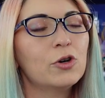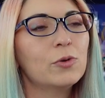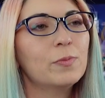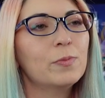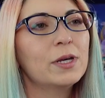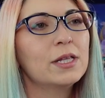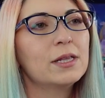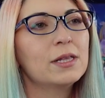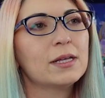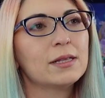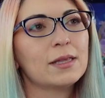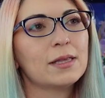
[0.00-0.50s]

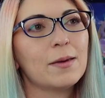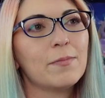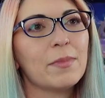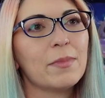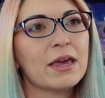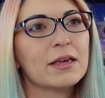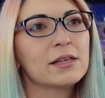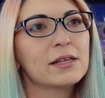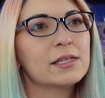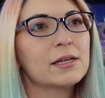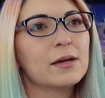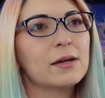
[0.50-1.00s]
hoping that they
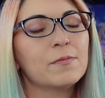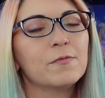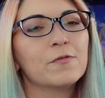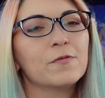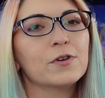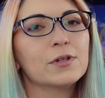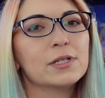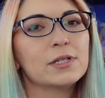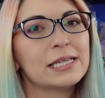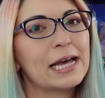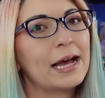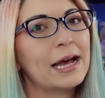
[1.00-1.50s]
make some
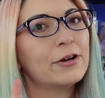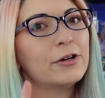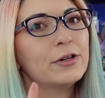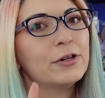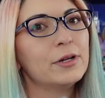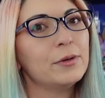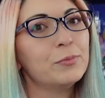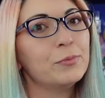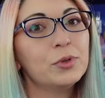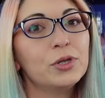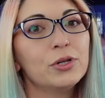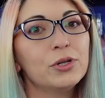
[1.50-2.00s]
for
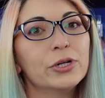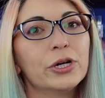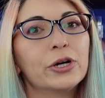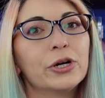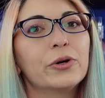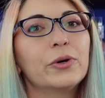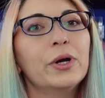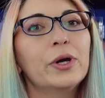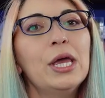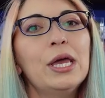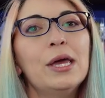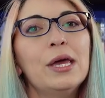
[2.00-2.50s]
Saturn and
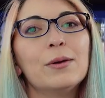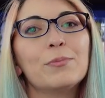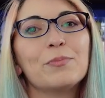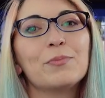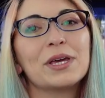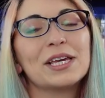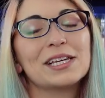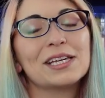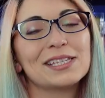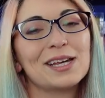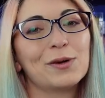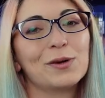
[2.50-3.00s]
Pluto,
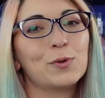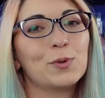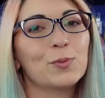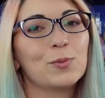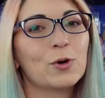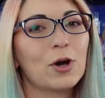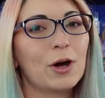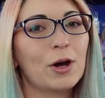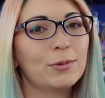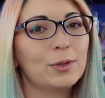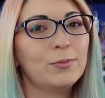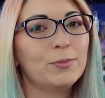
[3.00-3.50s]
because I will
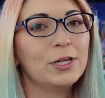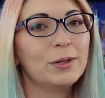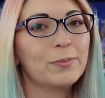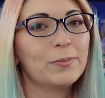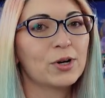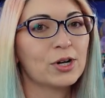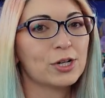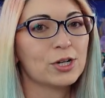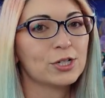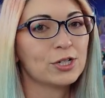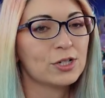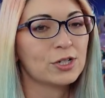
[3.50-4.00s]
probably
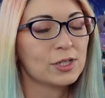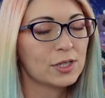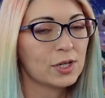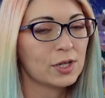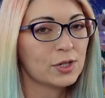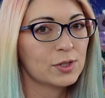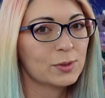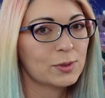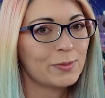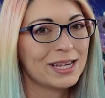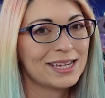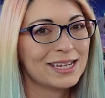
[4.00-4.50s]
purchase
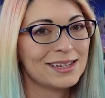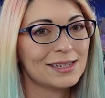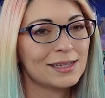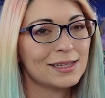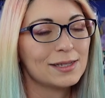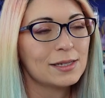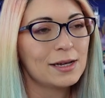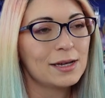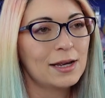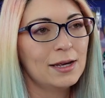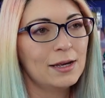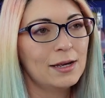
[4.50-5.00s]
those
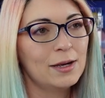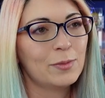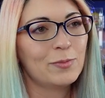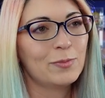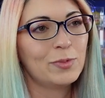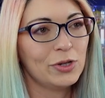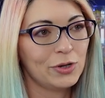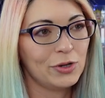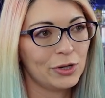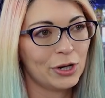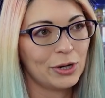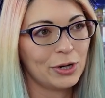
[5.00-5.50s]
because
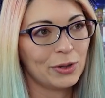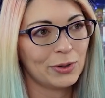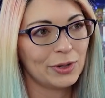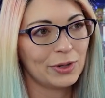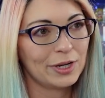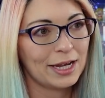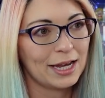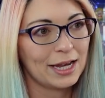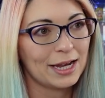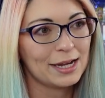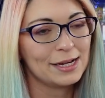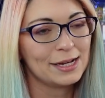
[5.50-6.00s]
Pluto
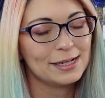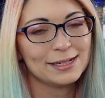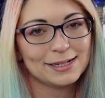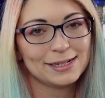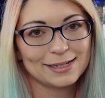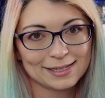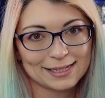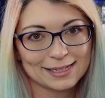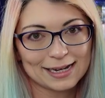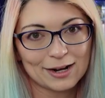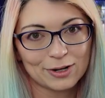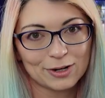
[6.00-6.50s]
and
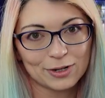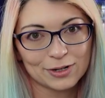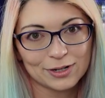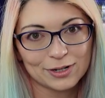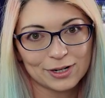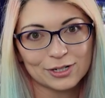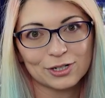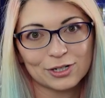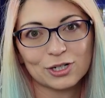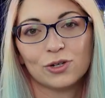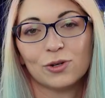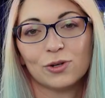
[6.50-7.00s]
Saturn
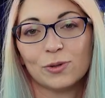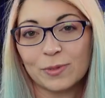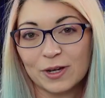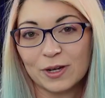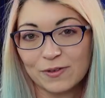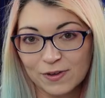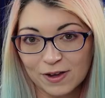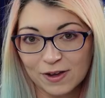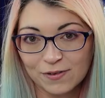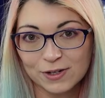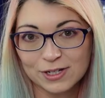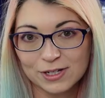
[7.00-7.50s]
are two of my
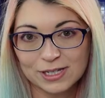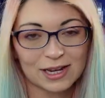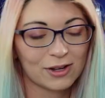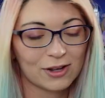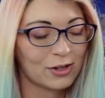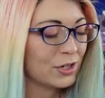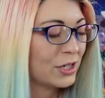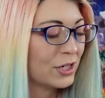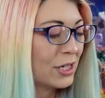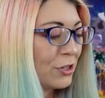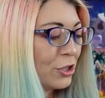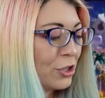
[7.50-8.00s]
favorite
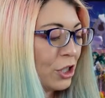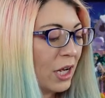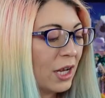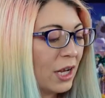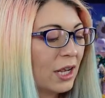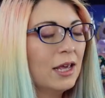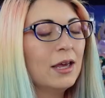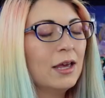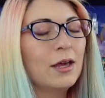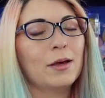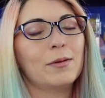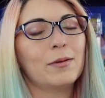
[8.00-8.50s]
Sailor Senshi.
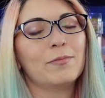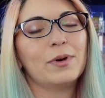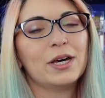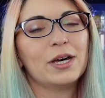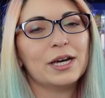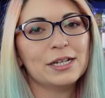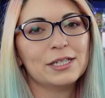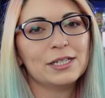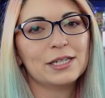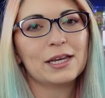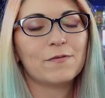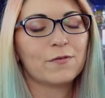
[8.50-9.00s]

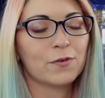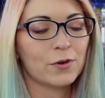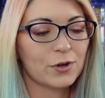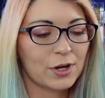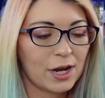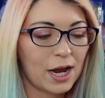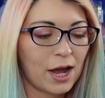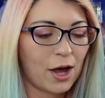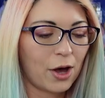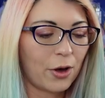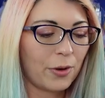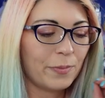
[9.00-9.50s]
But for
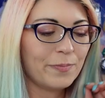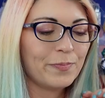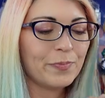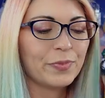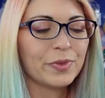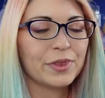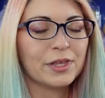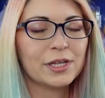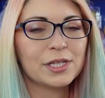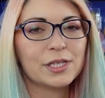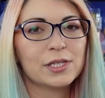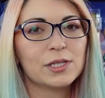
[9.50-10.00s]
now,
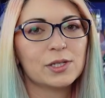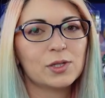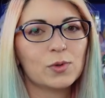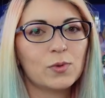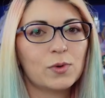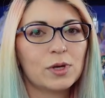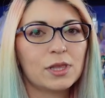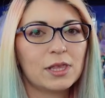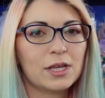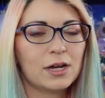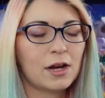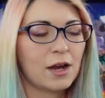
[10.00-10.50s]
this is the
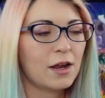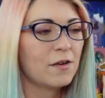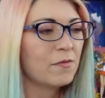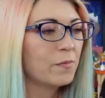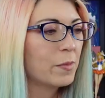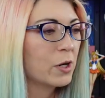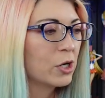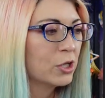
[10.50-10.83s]
one that I have